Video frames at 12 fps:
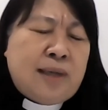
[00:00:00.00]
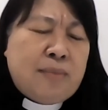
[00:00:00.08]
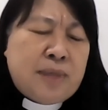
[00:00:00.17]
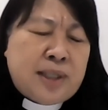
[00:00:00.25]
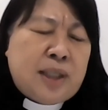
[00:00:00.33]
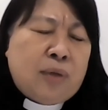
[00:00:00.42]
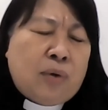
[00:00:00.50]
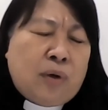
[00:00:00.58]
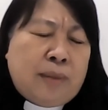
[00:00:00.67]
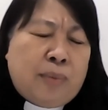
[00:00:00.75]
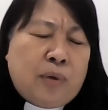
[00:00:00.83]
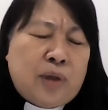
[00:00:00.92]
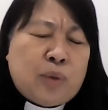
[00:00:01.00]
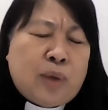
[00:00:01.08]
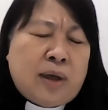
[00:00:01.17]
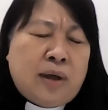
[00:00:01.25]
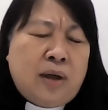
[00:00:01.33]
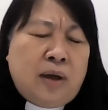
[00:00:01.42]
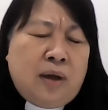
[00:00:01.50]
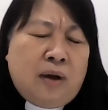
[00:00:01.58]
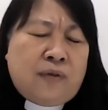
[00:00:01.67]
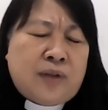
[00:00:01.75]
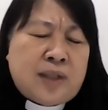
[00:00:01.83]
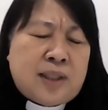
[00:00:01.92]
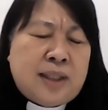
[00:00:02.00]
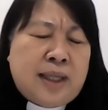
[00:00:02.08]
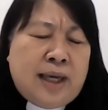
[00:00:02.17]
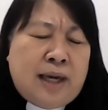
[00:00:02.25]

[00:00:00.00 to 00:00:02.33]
all this will go on